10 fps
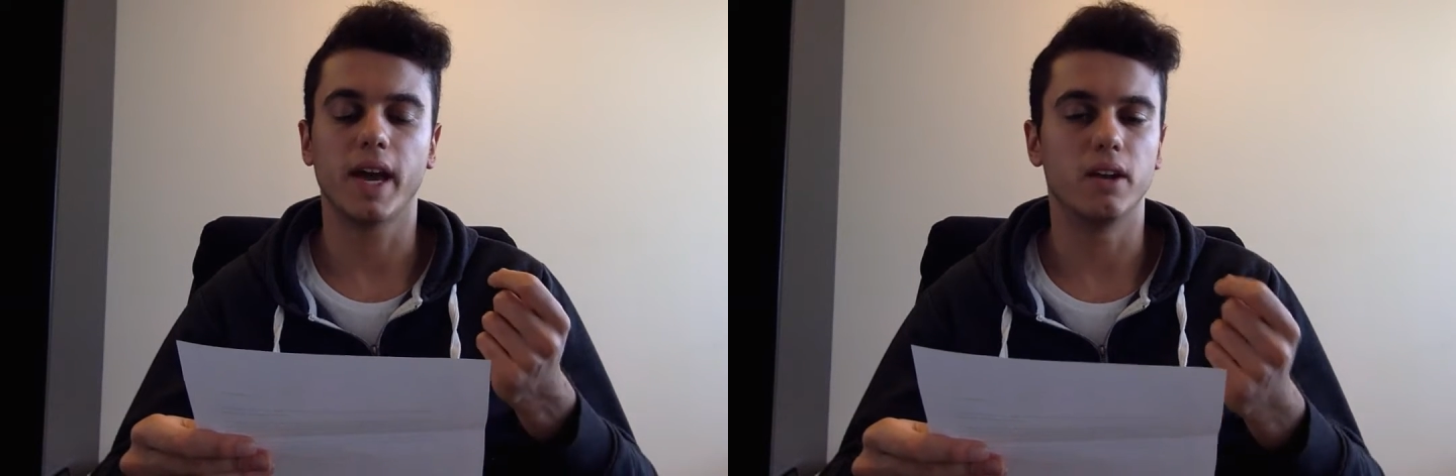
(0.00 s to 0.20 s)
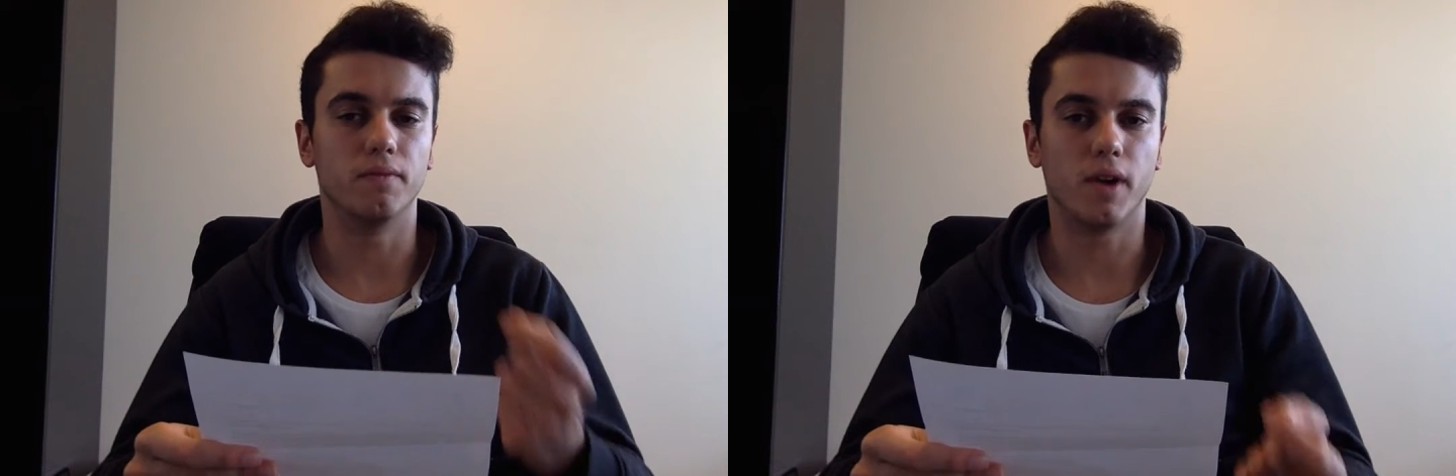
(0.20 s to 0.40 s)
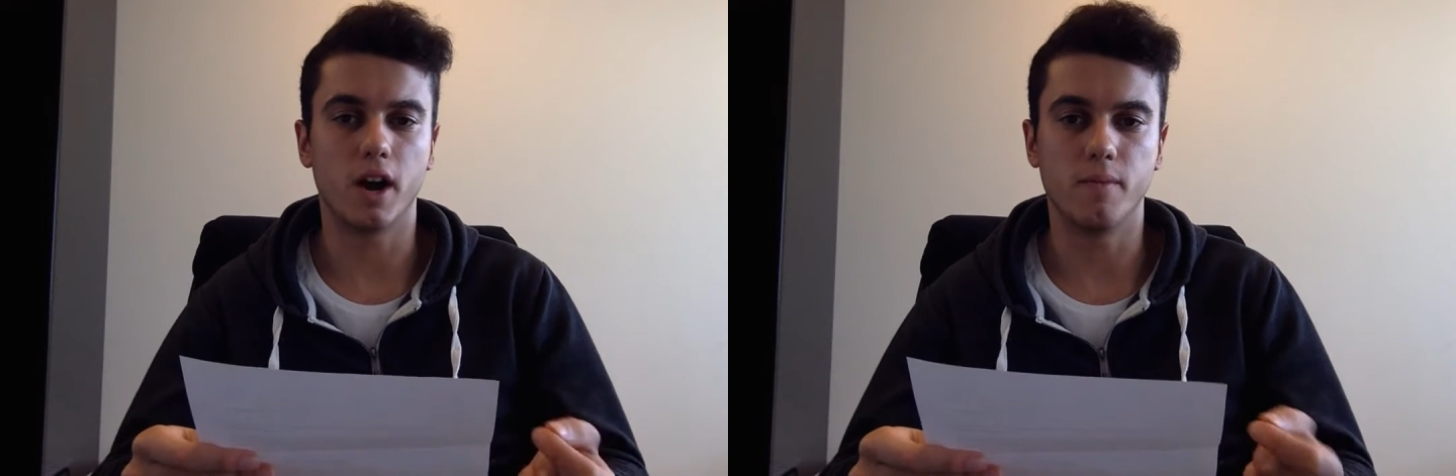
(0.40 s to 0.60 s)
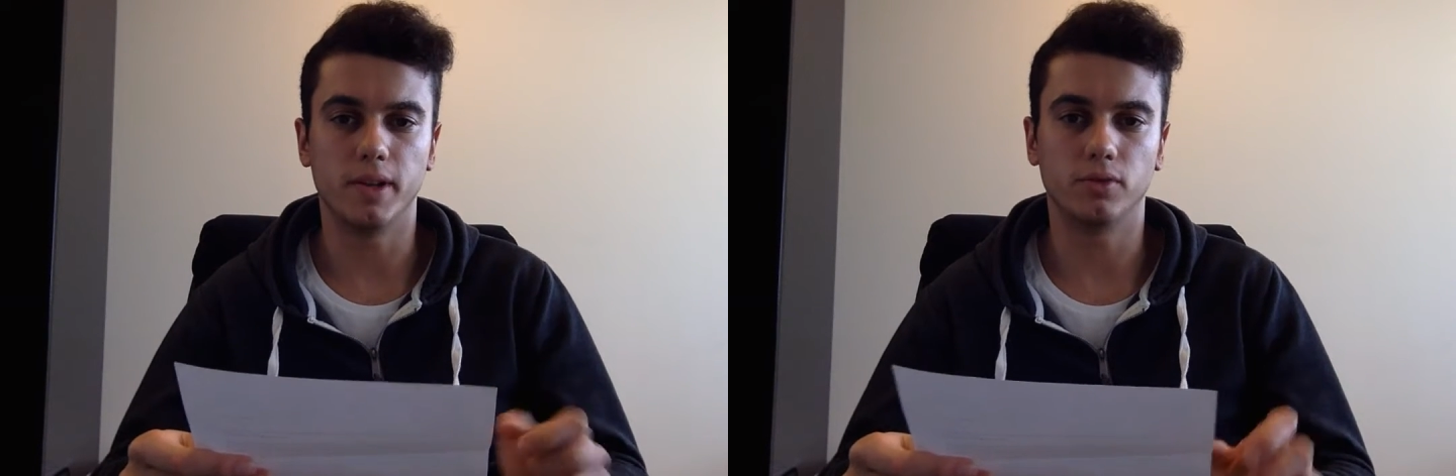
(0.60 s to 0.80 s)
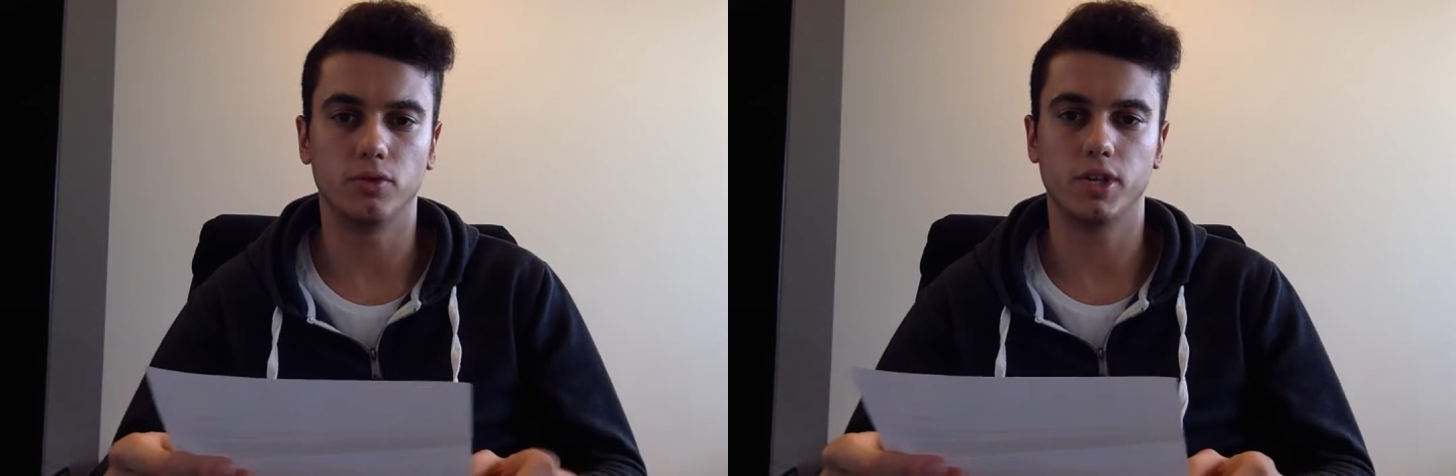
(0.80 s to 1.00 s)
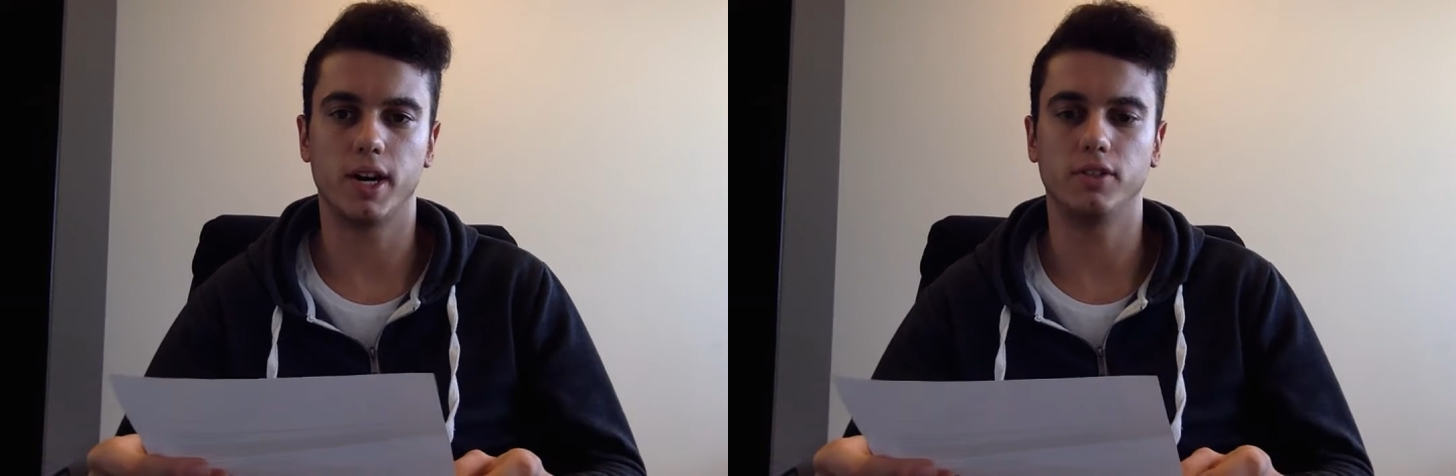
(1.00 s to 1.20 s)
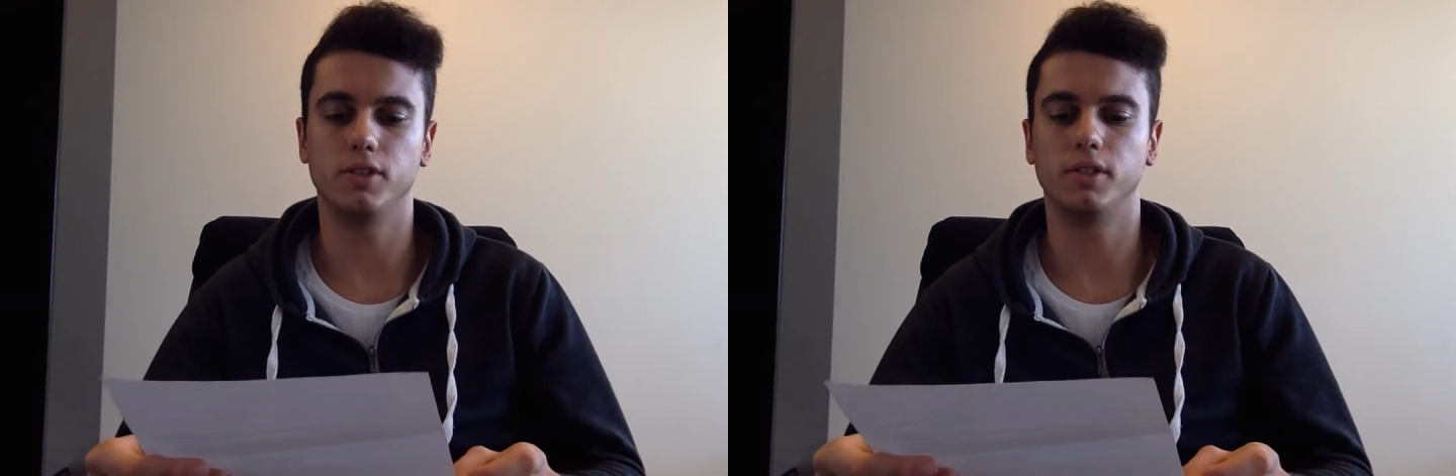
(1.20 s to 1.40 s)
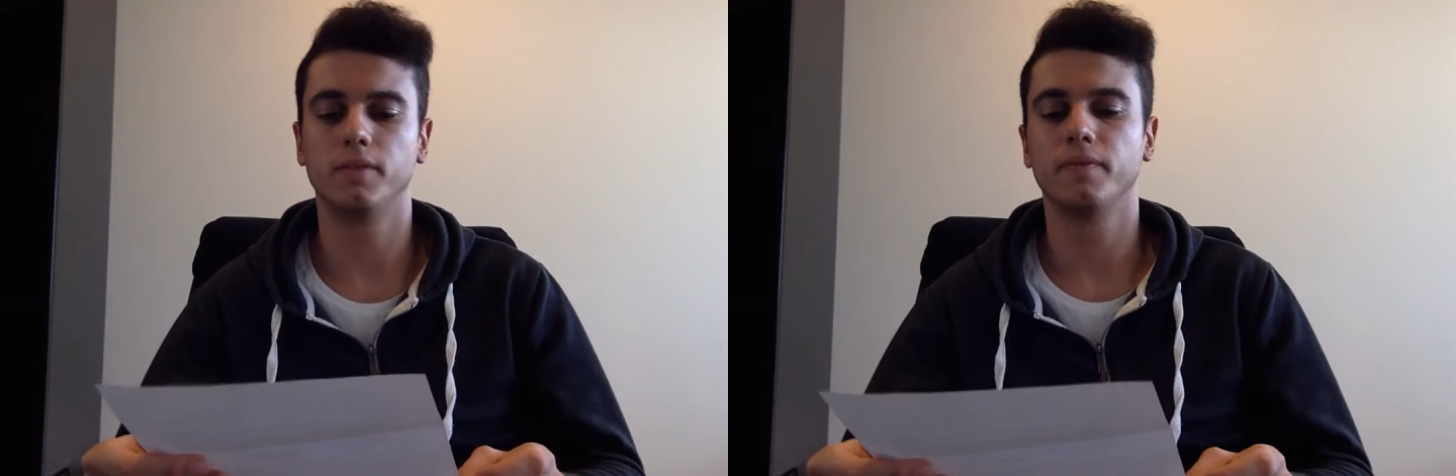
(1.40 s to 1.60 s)
and environmental
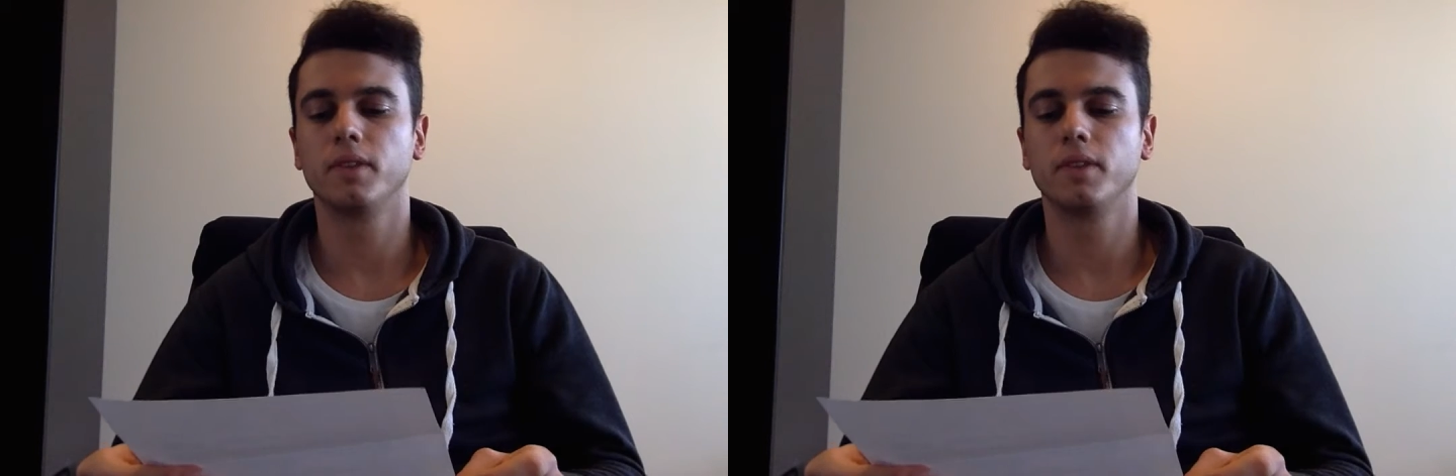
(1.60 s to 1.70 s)
charges.